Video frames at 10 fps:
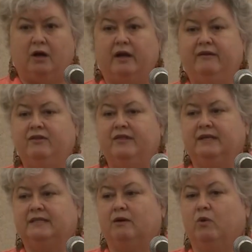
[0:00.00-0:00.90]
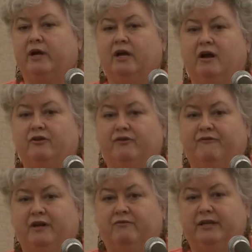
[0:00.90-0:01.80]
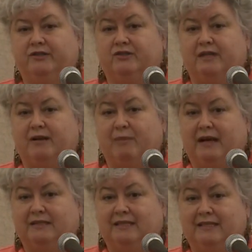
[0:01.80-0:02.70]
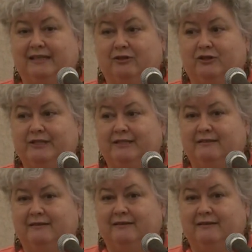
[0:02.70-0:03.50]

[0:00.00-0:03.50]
Even things like working on your fundraisers like pasta dinners,